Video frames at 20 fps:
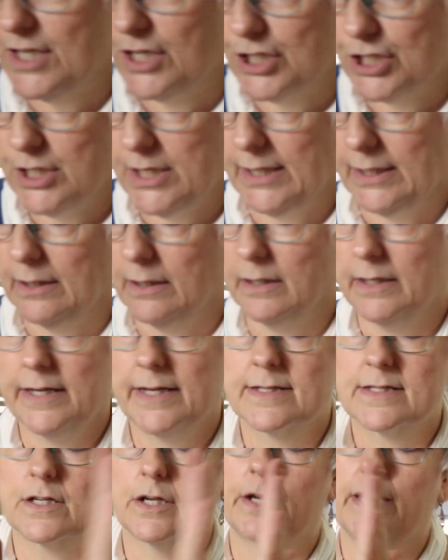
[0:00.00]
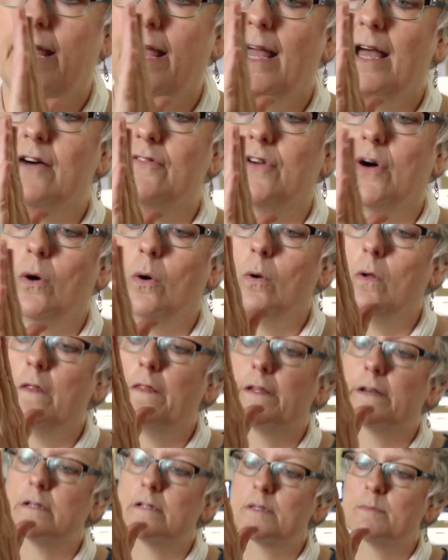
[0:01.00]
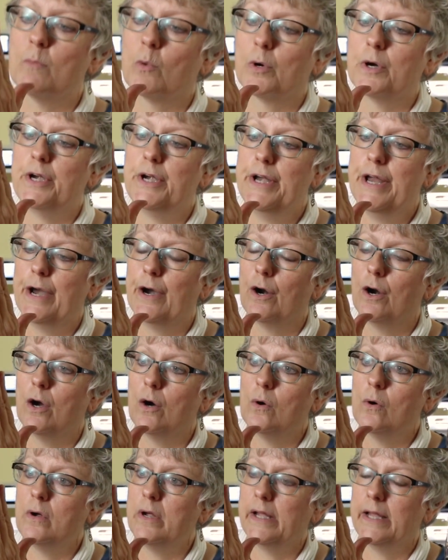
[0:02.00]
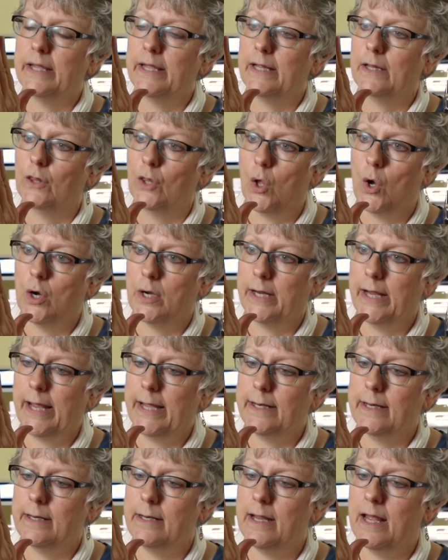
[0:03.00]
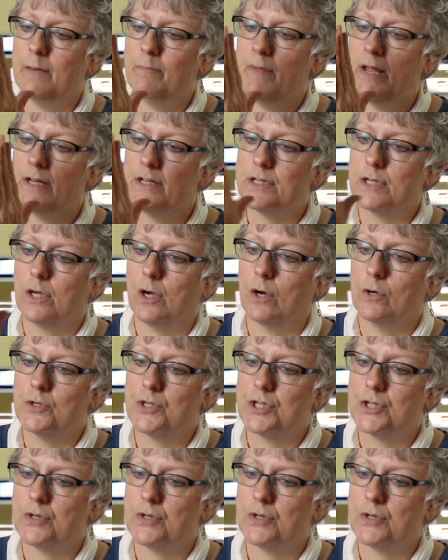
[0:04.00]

stitch needle, it's going to have a hole that is more narrow, elongated, and meant to go